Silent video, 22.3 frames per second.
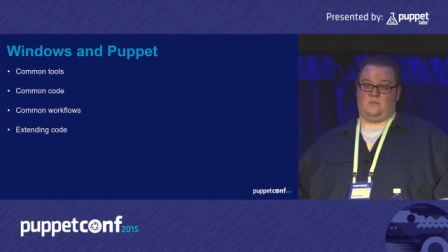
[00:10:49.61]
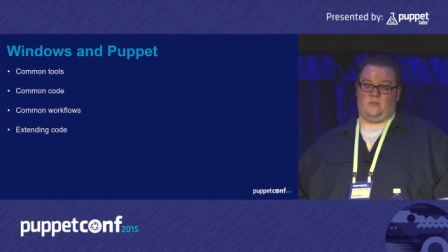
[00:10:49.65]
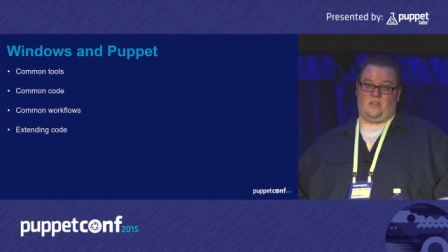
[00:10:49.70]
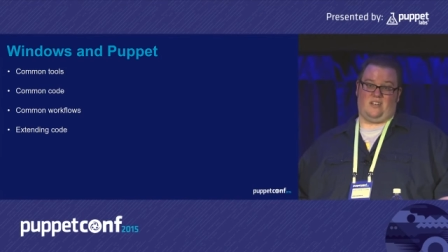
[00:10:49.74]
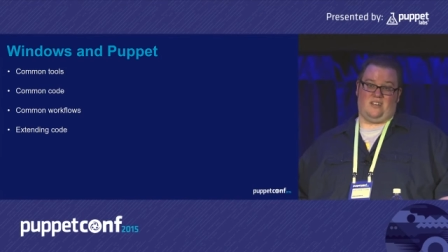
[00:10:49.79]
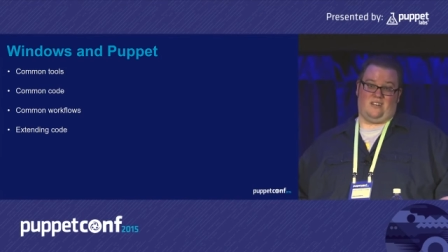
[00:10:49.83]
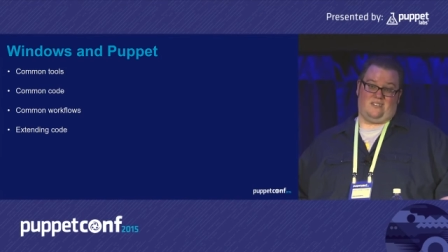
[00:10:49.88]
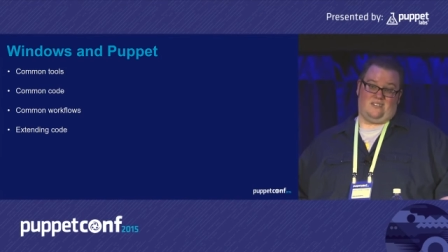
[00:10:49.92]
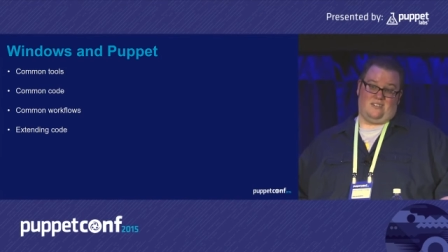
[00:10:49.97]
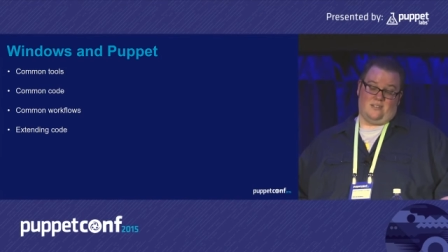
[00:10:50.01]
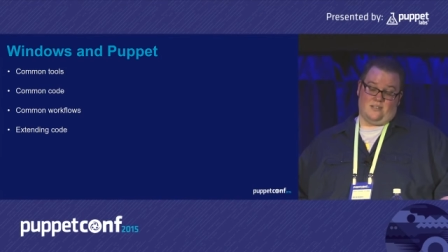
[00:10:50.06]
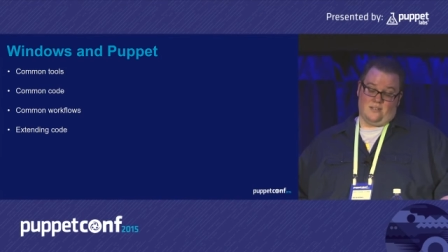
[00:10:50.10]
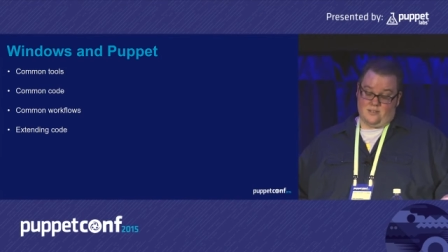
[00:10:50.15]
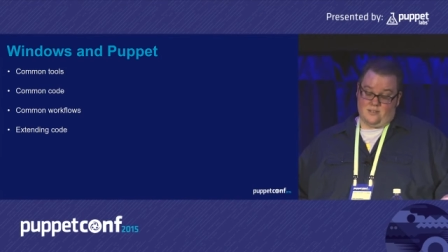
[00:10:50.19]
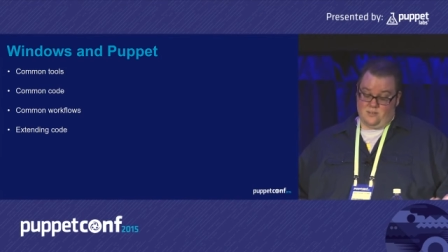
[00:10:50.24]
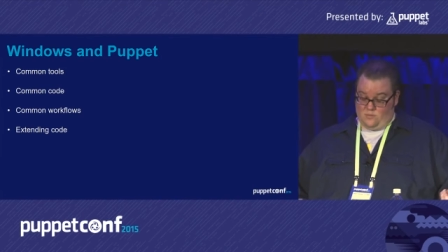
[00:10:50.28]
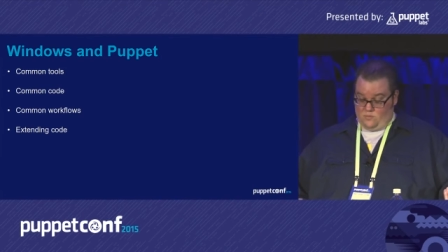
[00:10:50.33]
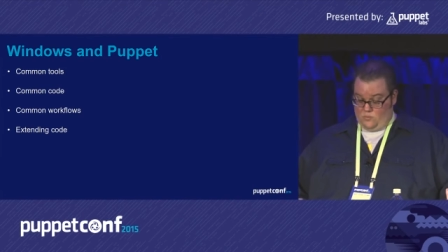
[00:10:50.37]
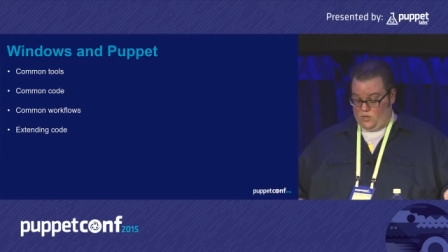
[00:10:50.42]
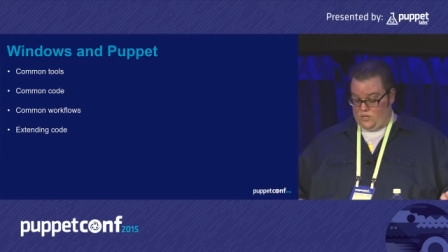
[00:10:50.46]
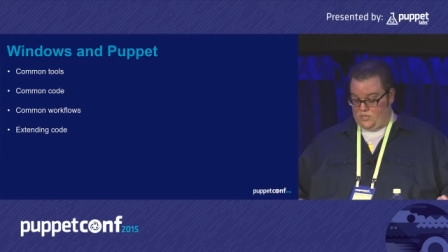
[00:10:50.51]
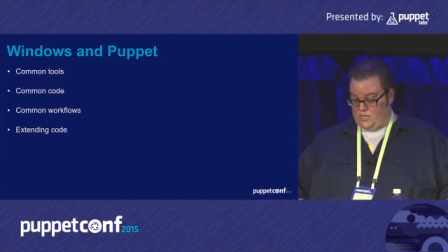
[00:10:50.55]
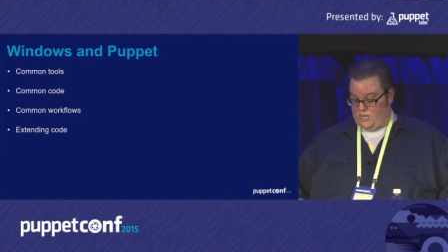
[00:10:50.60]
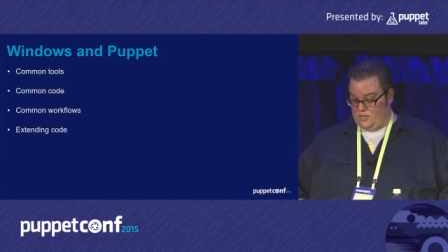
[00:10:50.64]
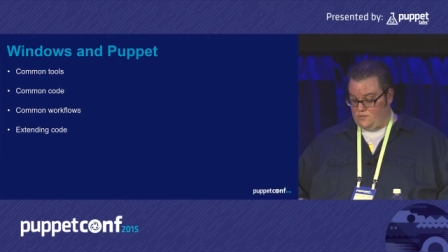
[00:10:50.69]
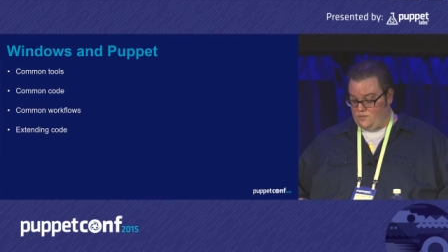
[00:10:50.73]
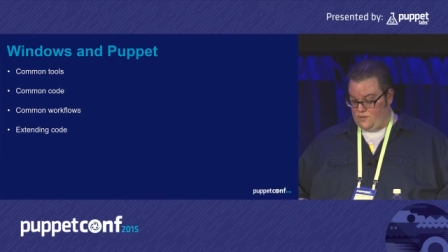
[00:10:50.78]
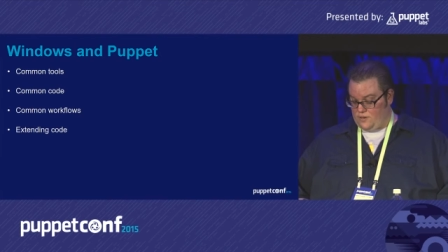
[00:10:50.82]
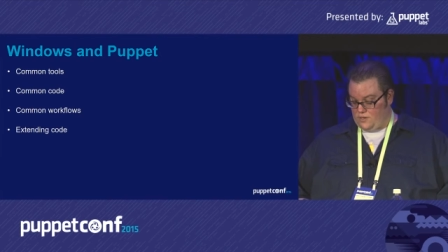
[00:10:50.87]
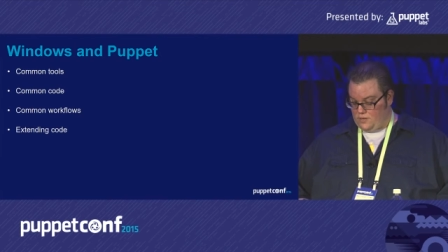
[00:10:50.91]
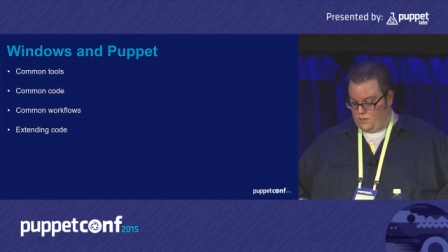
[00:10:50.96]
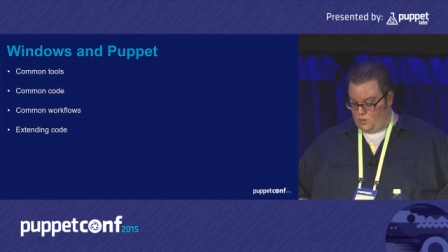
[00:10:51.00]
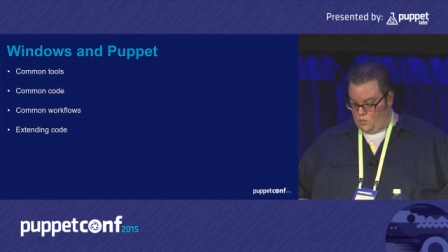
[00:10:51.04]
and it worked out
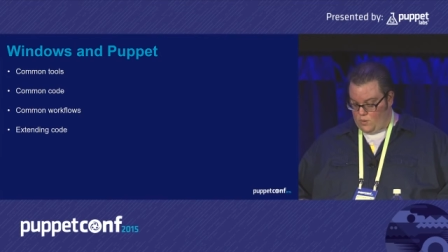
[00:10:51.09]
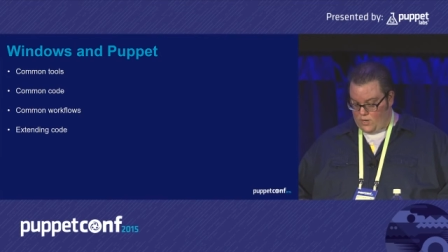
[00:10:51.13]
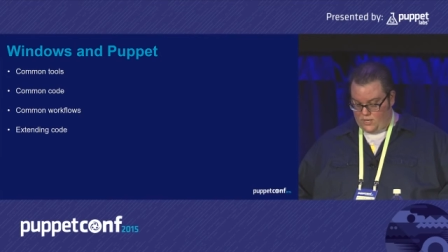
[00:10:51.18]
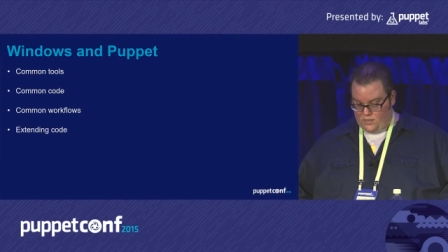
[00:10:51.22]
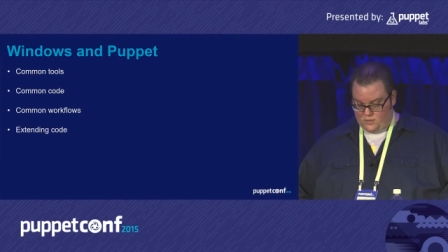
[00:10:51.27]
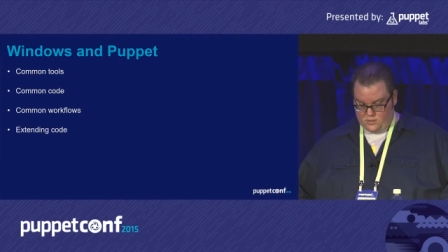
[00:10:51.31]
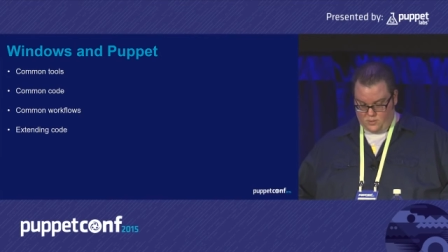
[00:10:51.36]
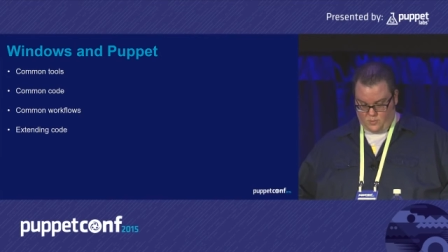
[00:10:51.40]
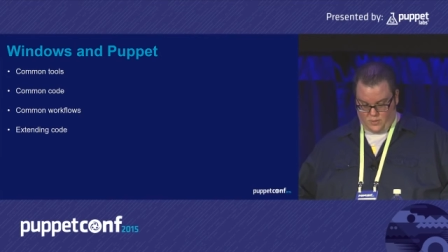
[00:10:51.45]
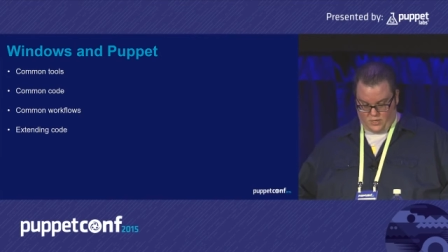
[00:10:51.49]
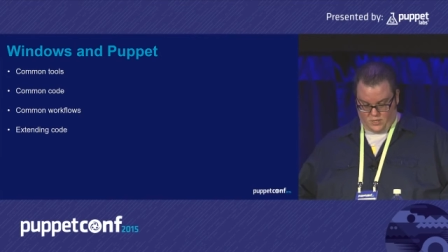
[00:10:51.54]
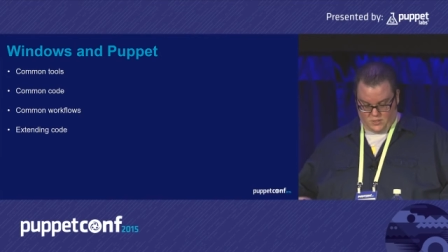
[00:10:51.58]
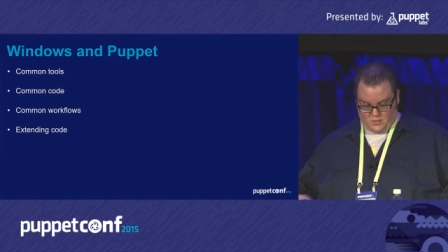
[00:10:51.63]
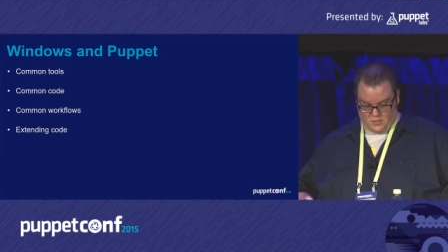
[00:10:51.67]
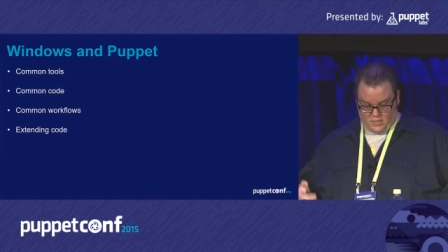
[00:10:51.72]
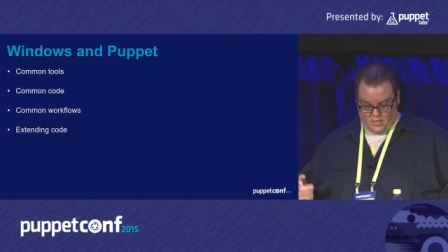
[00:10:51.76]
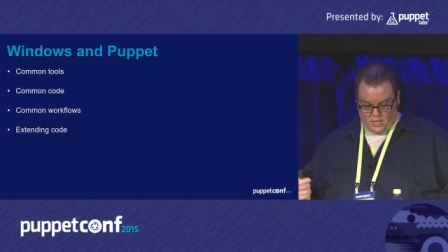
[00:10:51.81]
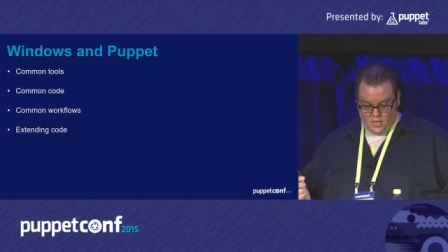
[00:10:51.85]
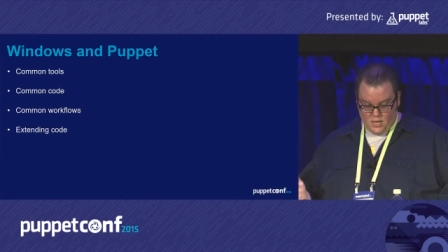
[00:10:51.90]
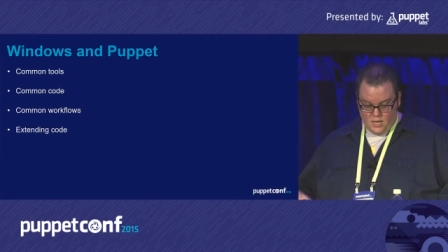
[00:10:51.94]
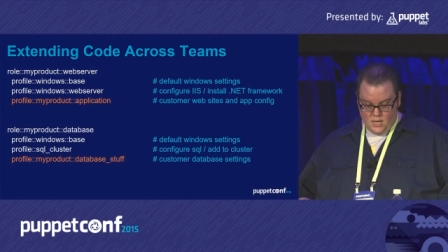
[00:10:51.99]
fairly well, surprisingly.